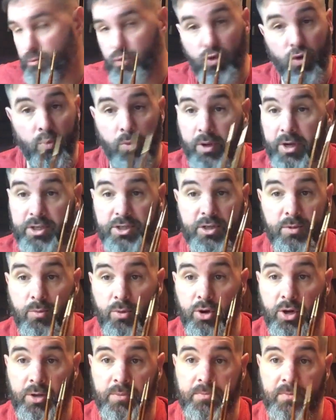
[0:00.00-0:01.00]
don't waste your
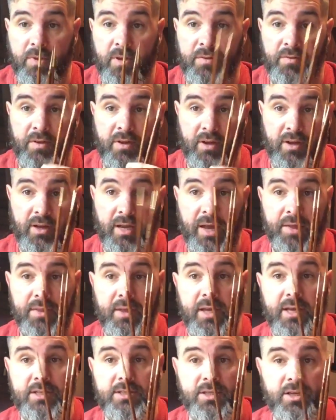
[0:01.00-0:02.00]
money. If you can get
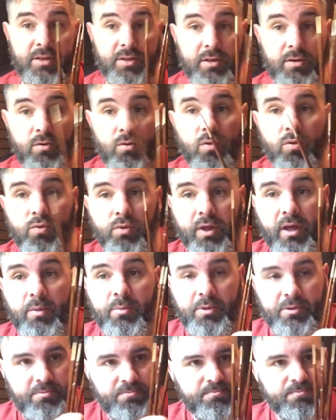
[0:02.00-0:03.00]
these and you think, oh,
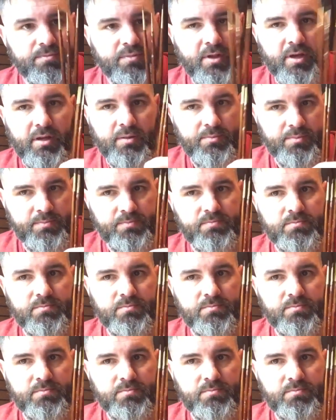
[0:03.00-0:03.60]
they'll